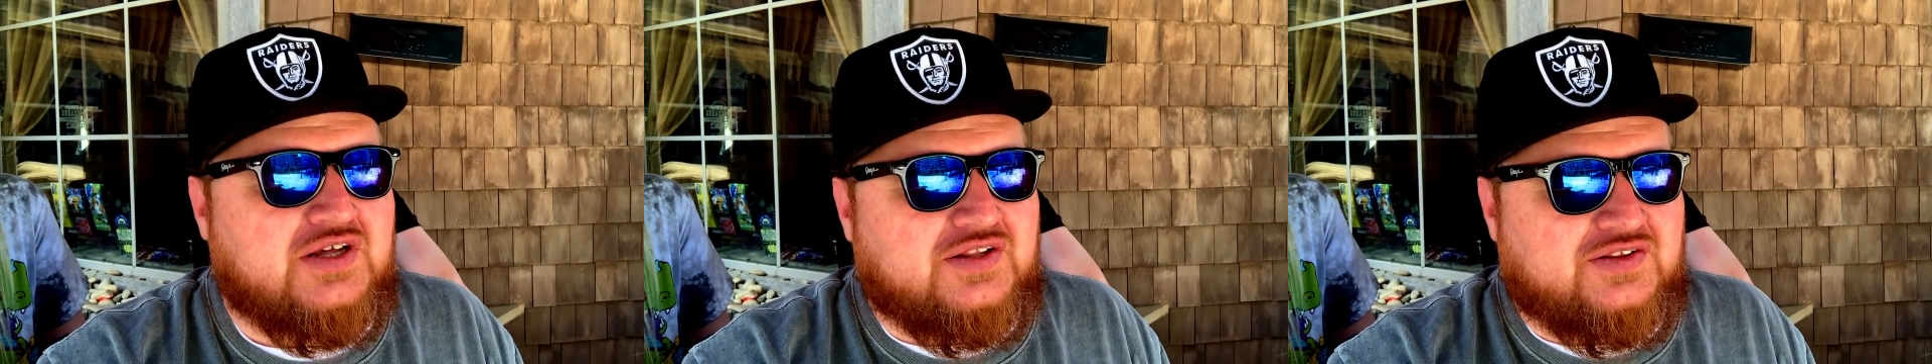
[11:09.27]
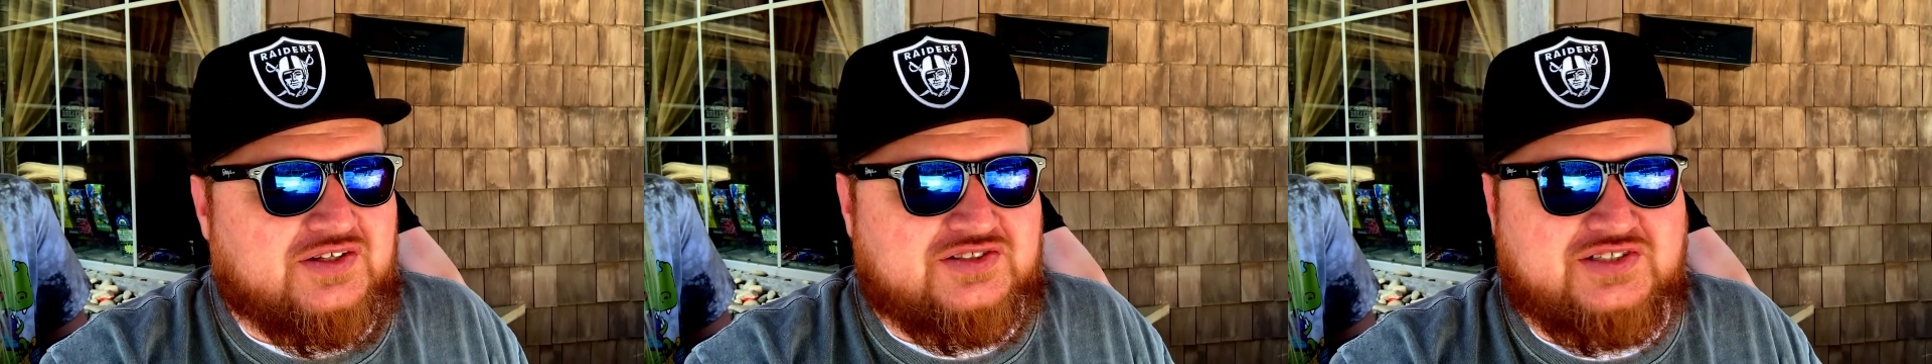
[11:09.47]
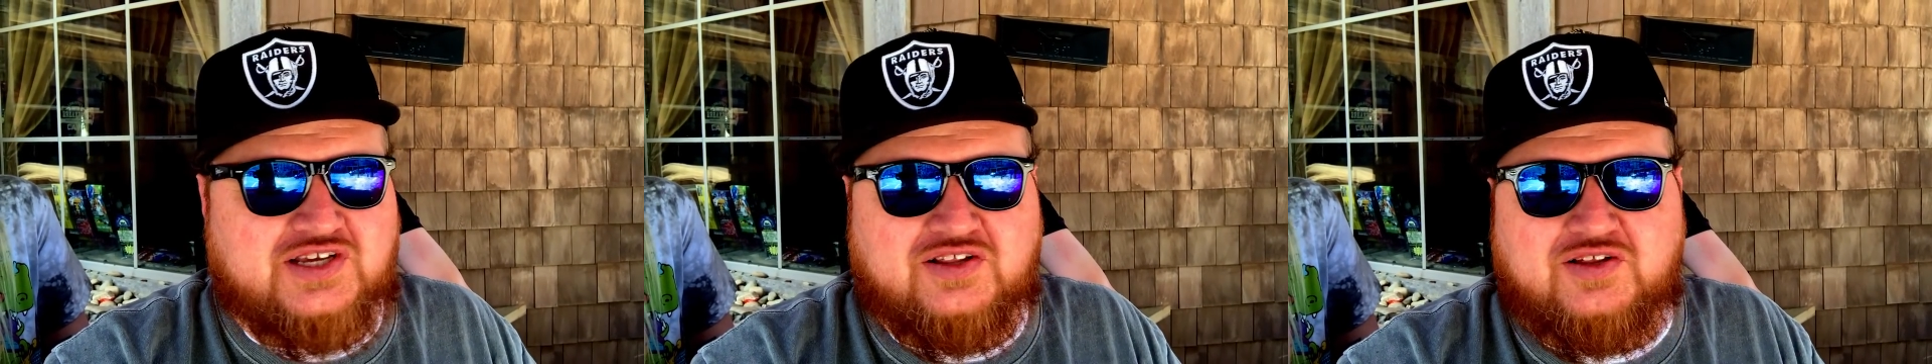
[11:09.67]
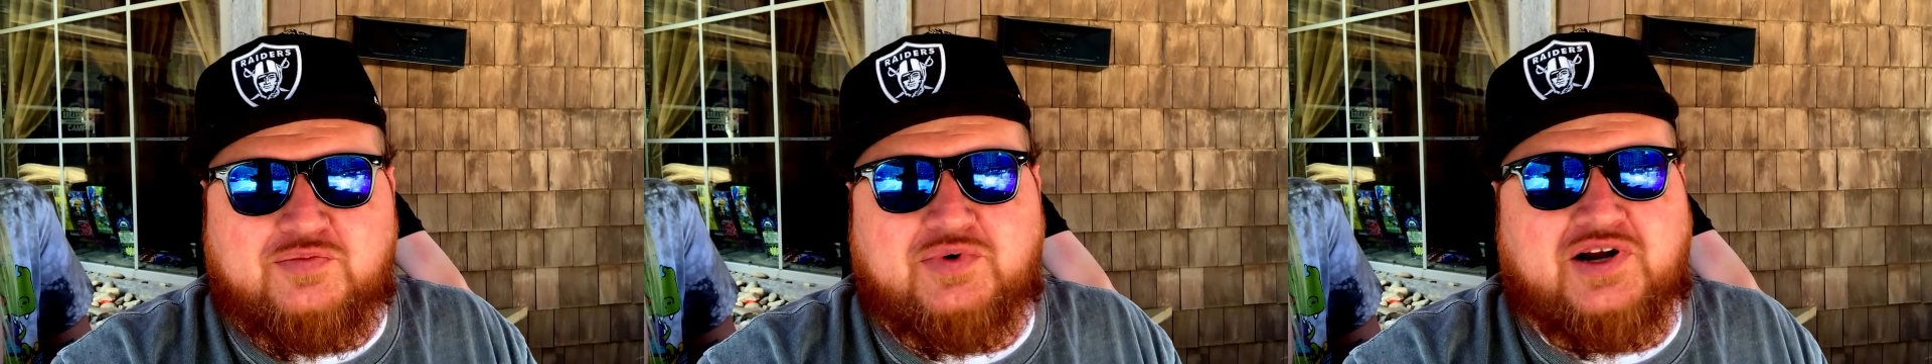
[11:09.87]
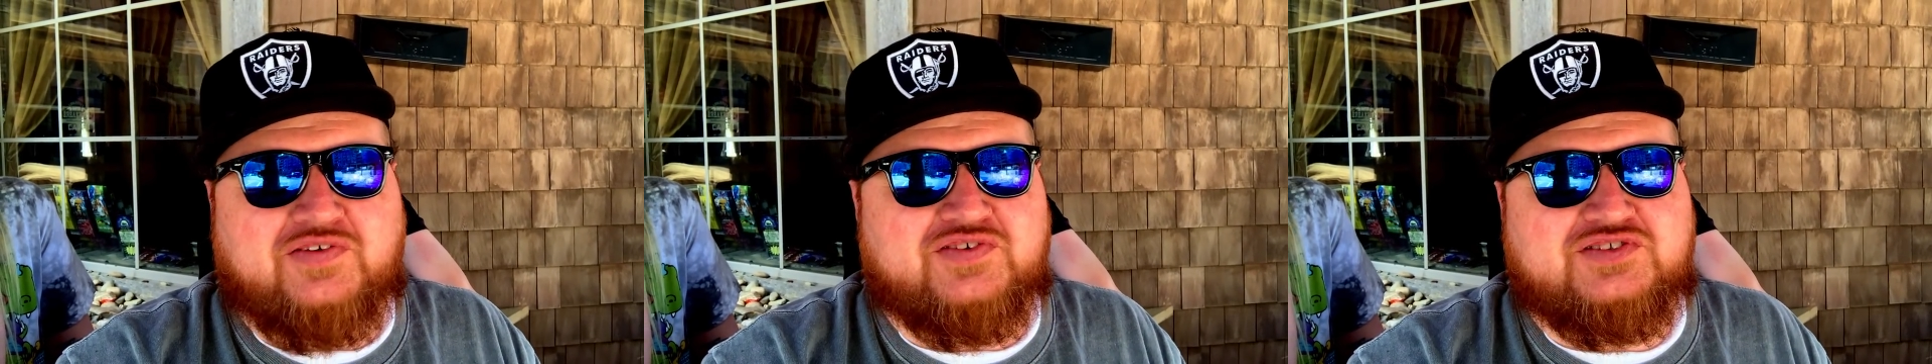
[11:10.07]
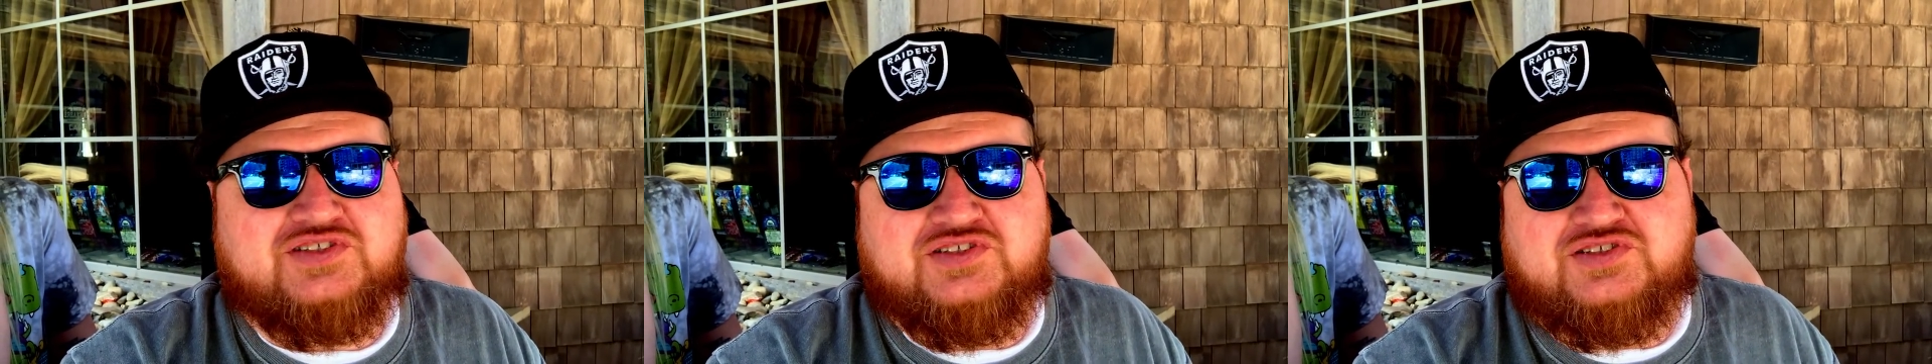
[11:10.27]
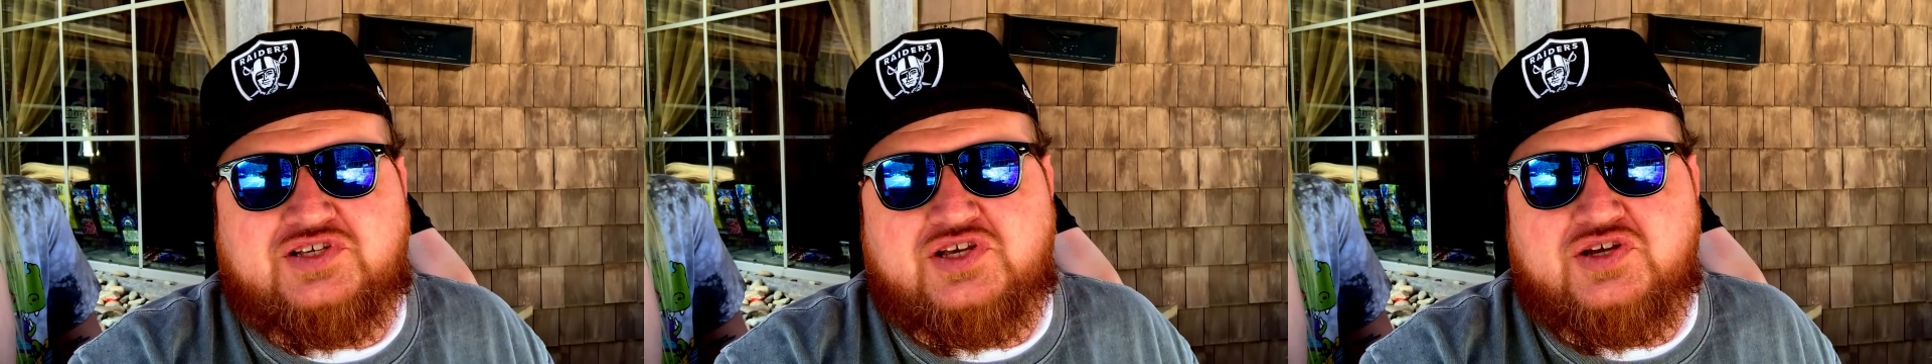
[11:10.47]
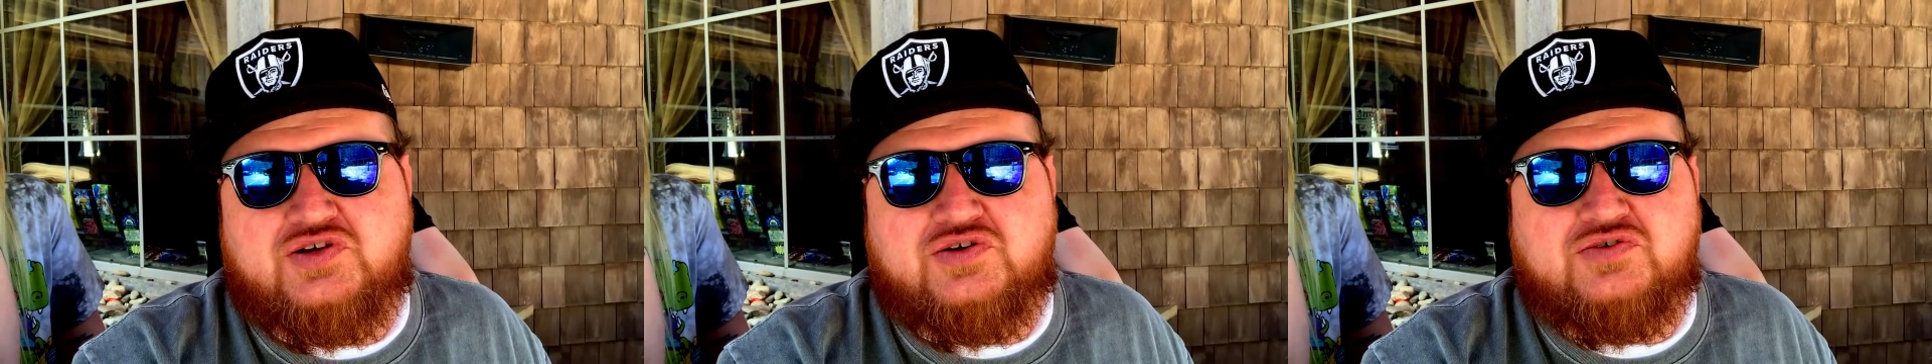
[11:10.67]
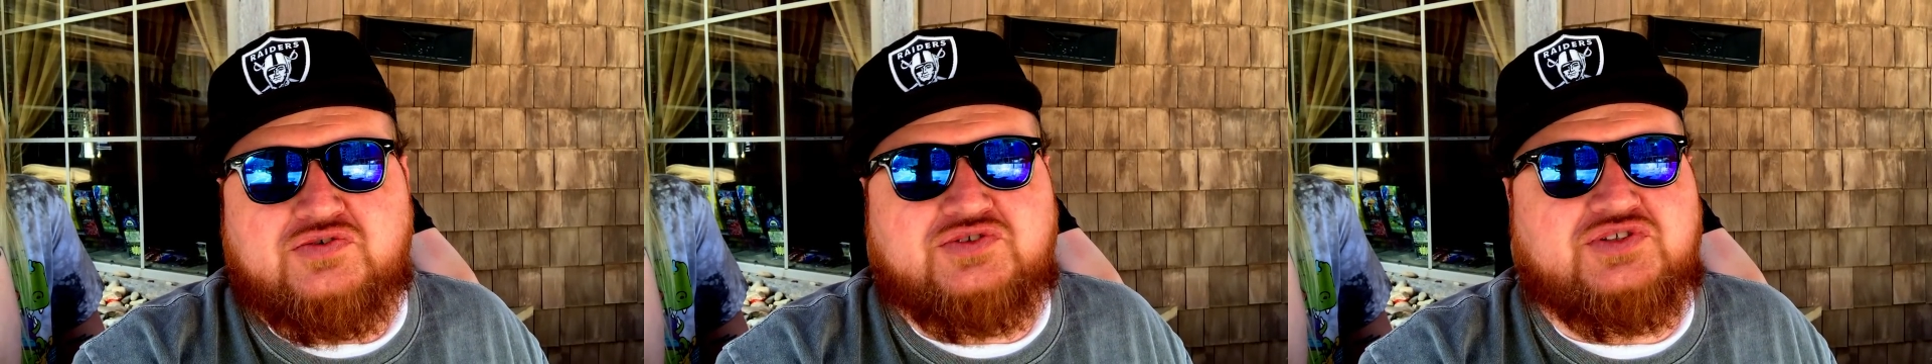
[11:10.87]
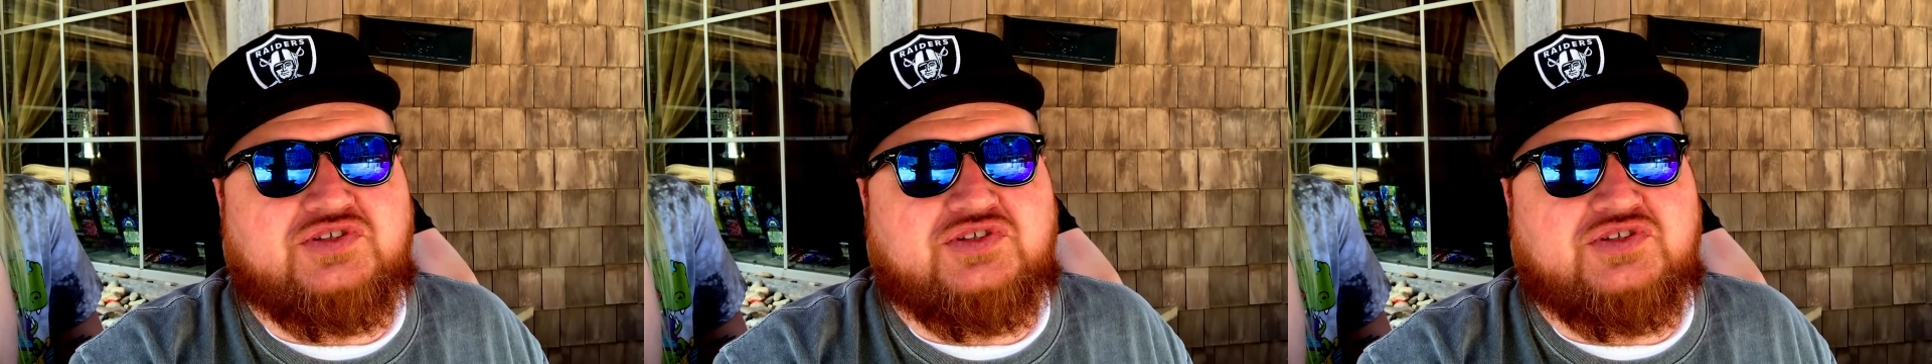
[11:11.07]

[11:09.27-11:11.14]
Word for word: The skillet breakfast is huge.